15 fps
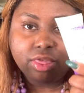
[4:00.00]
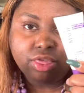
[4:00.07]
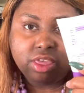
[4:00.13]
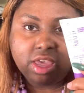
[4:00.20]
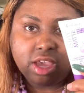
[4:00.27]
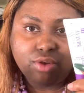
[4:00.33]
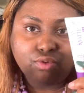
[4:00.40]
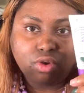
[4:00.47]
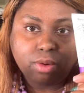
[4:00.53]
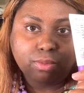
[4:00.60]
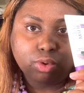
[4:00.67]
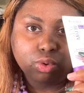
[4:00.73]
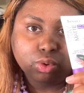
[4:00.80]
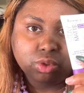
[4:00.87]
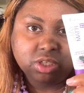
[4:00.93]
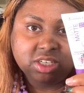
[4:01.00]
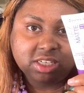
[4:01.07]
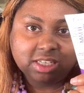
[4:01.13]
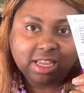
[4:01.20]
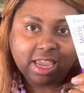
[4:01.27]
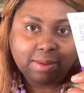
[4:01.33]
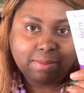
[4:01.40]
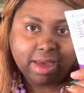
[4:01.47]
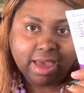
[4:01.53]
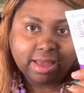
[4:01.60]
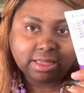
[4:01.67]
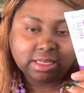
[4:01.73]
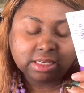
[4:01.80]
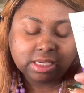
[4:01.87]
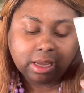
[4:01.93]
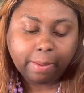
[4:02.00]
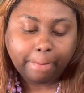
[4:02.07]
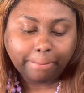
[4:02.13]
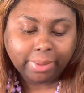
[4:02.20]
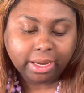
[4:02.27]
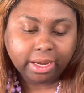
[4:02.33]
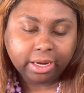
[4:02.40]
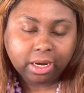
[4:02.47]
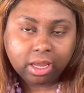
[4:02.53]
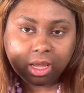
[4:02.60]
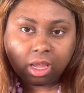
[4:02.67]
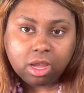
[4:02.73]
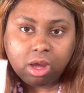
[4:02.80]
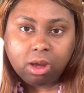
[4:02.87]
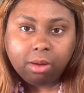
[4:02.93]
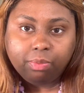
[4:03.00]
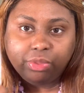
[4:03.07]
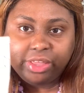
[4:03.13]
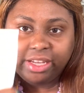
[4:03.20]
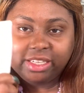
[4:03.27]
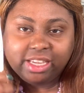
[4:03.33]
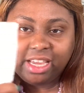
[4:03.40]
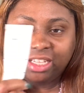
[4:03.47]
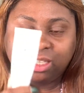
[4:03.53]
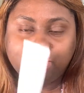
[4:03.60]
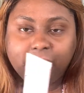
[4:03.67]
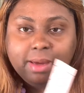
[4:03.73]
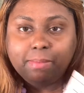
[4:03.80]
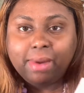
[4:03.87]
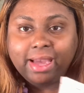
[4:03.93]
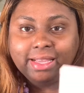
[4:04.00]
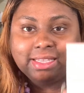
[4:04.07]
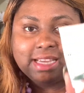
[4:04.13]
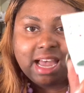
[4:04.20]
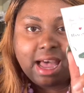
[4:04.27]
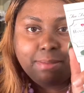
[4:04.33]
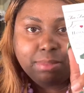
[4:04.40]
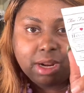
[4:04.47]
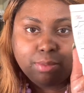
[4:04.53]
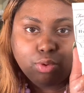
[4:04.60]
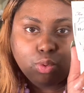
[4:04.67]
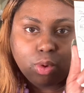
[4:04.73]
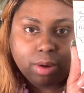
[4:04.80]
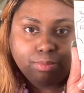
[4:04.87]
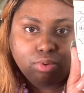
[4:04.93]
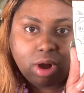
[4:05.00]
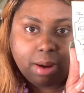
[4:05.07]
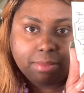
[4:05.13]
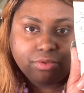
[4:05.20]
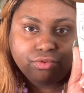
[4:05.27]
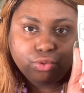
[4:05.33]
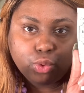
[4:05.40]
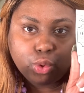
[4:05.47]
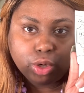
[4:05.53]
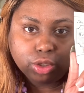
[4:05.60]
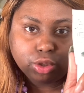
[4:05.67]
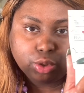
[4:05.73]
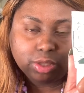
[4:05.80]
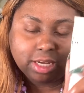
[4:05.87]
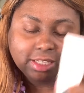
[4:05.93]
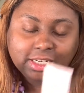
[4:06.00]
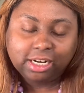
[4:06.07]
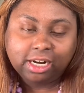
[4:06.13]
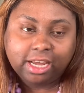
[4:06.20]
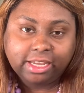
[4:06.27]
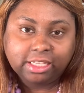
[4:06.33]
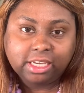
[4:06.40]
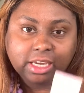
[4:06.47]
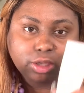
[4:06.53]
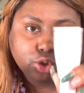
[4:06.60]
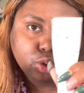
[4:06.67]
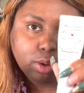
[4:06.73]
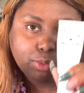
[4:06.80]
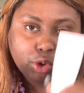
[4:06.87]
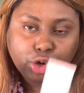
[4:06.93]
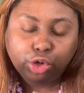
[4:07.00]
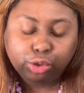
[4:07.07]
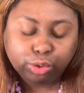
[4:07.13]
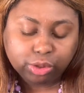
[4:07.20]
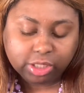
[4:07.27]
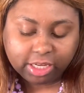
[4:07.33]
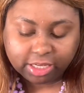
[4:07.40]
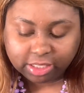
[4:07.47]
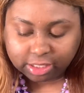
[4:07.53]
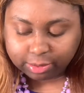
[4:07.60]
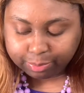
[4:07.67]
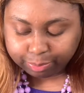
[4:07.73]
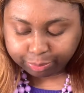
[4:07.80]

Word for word: the Rimmel Stay Matte. But this has been my top number one primer for 2019. So I'm going to use this.